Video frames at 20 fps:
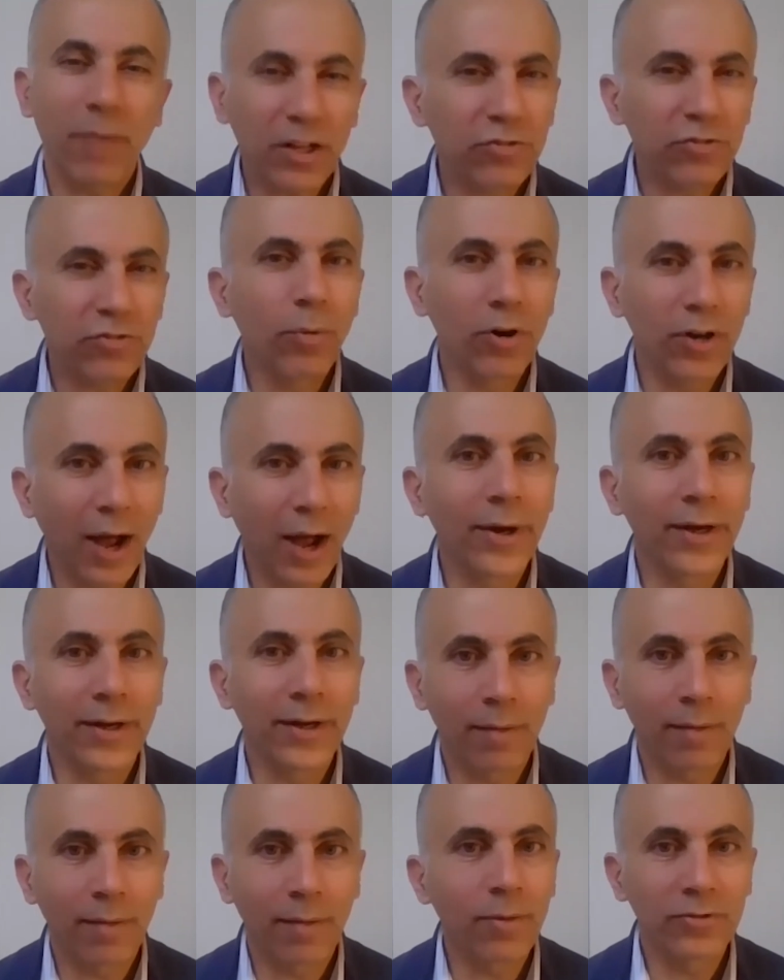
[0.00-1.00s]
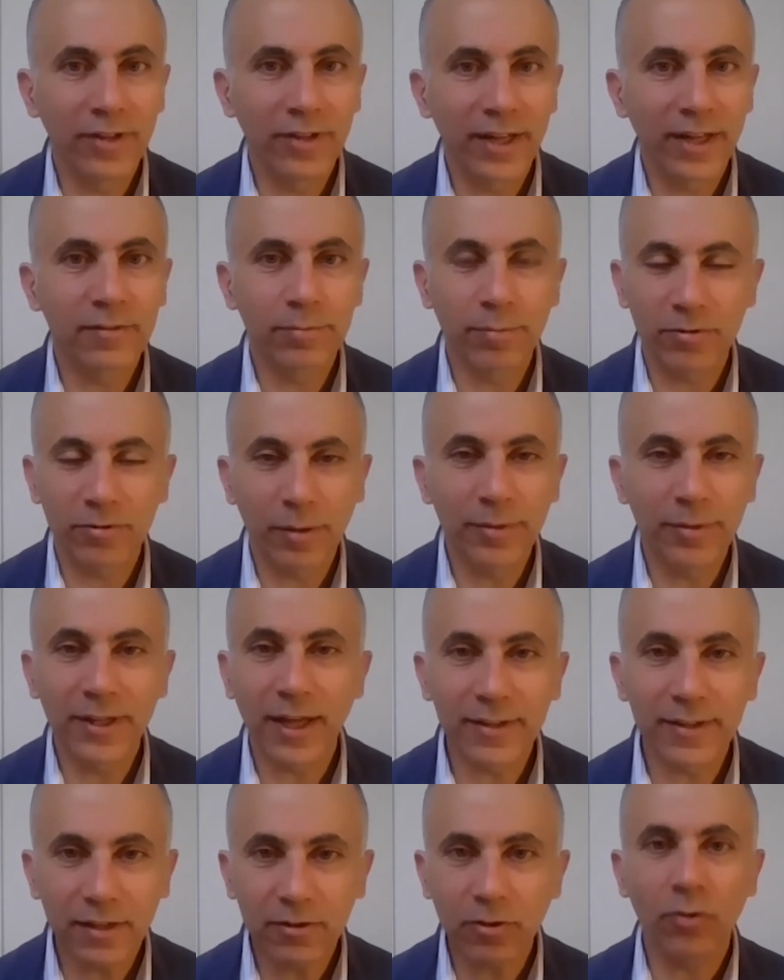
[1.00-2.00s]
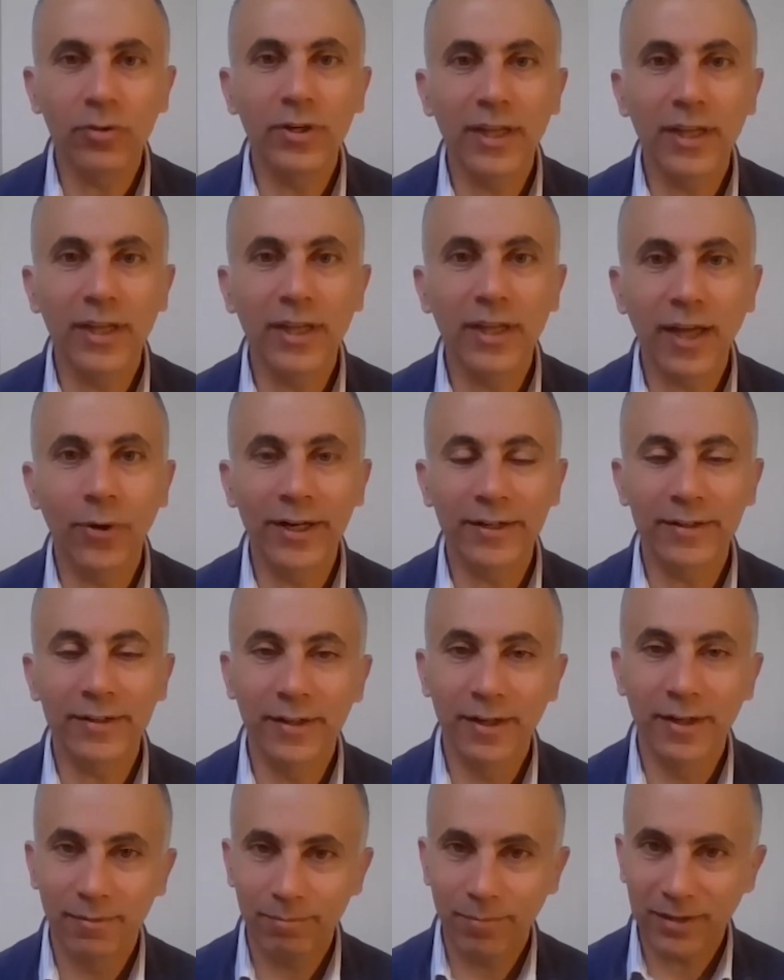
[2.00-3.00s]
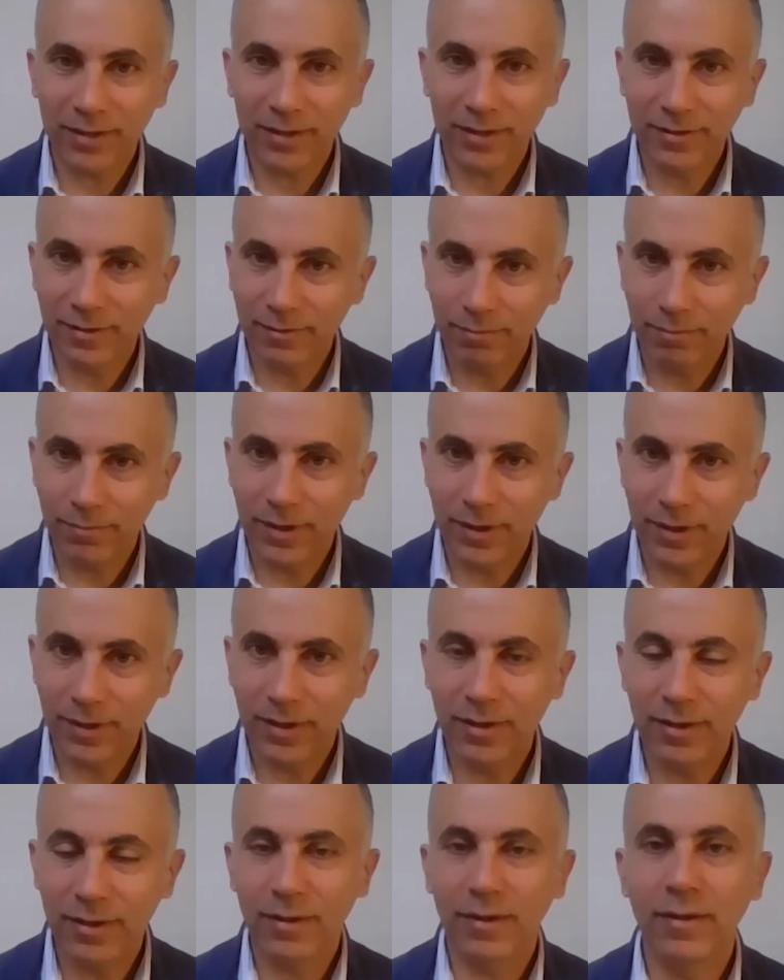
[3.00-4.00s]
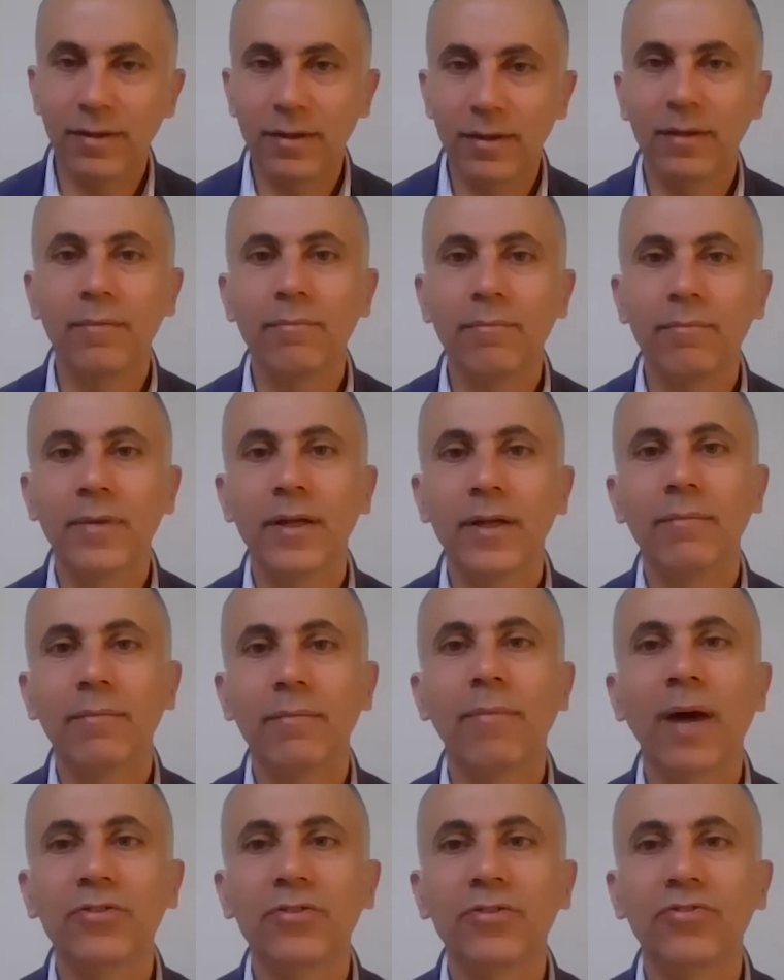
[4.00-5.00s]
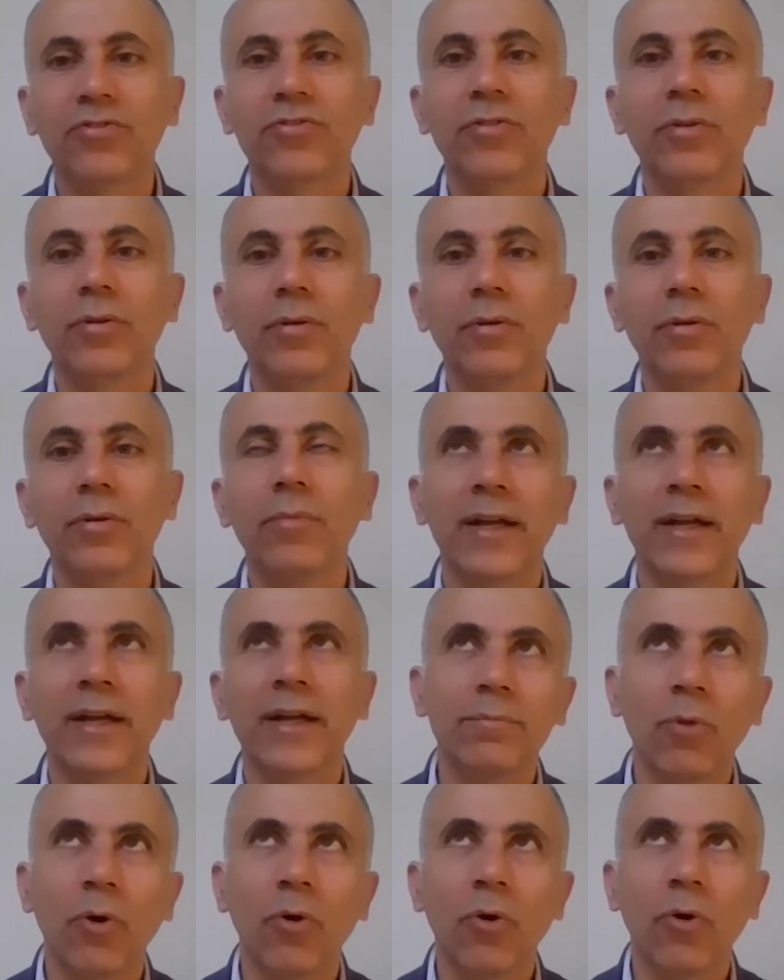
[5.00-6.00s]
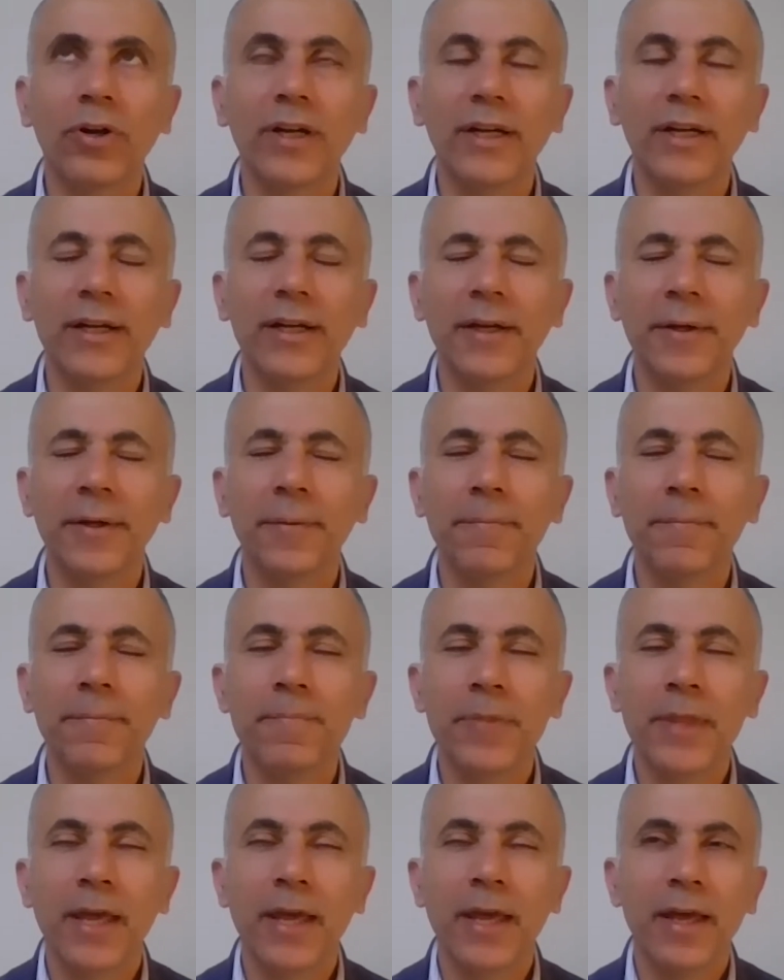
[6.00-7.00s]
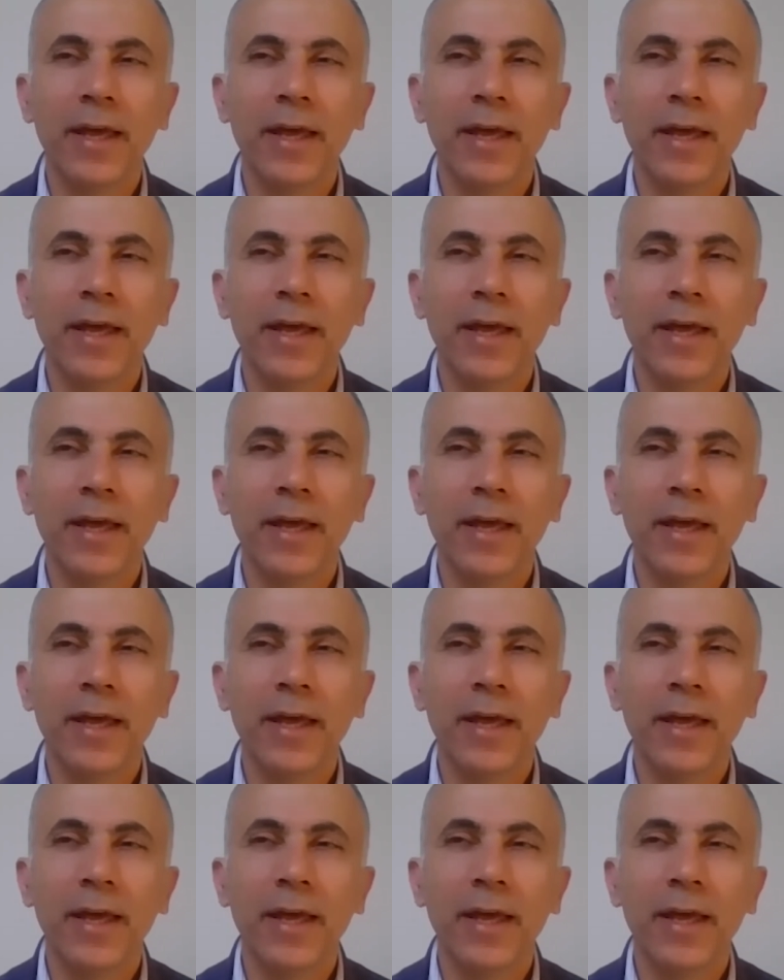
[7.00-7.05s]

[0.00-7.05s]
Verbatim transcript: much more aware about their responsibility, and not only aware, but uh, uh, uh, much uh, and more um,